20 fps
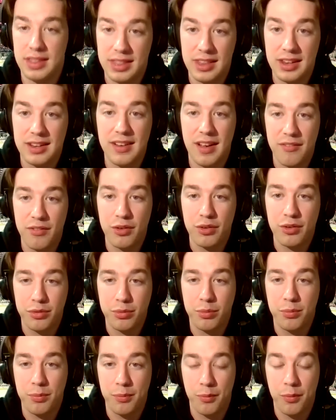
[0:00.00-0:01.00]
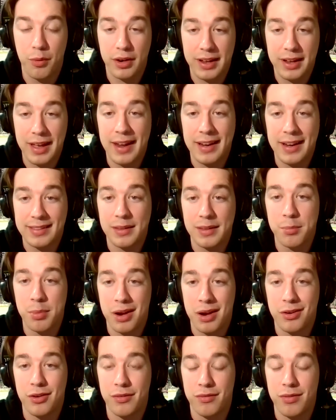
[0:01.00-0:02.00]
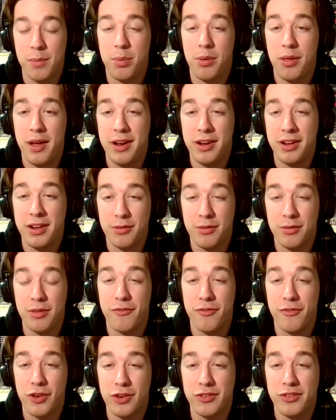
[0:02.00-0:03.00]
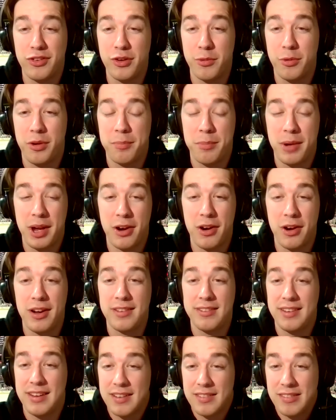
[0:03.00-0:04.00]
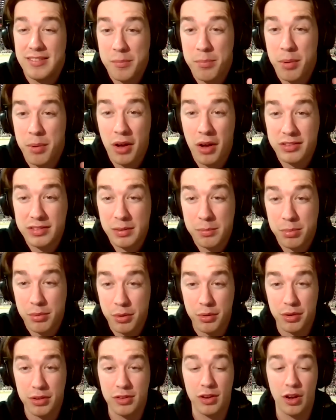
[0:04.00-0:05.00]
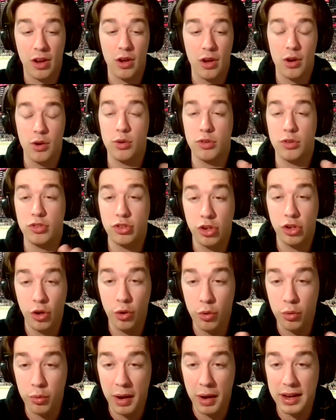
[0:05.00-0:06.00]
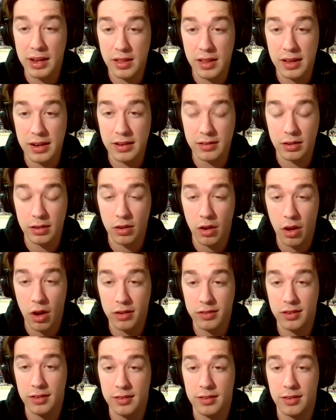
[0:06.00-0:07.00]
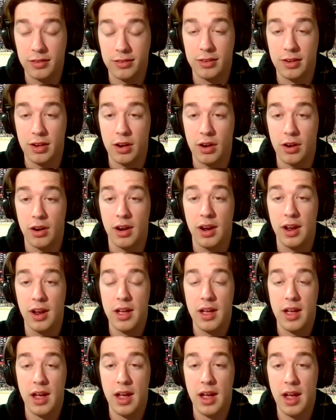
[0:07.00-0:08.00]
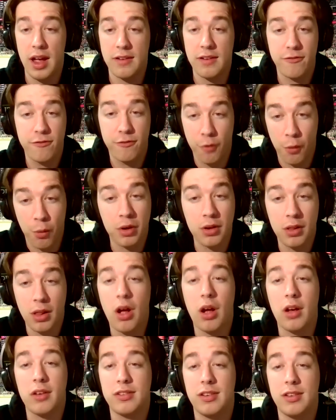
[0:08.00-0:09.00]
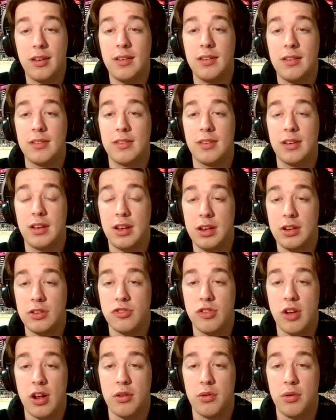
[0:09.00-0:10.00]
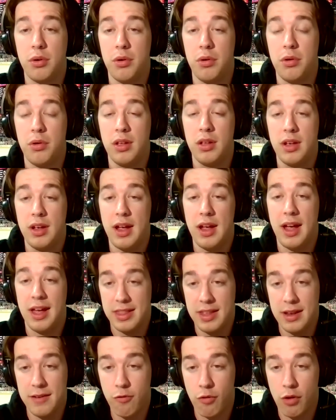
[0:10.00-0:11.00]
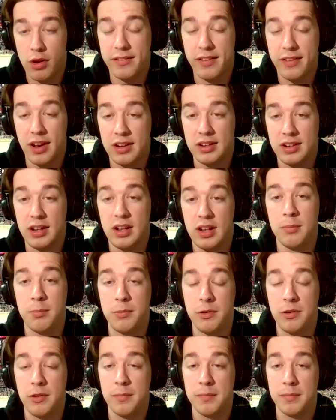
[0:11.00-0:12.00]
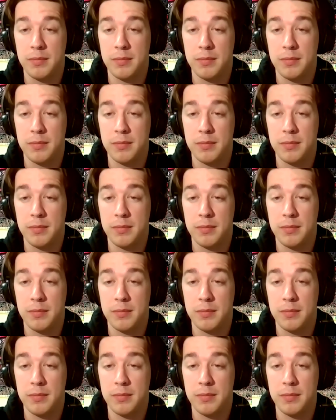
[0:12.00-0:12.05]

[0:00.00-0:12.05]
the Devils were getting the better of the play through the first two periods against the Boston Bruins, who has 2 regulation losses this year and 4 losses in general, and they've won 10 games.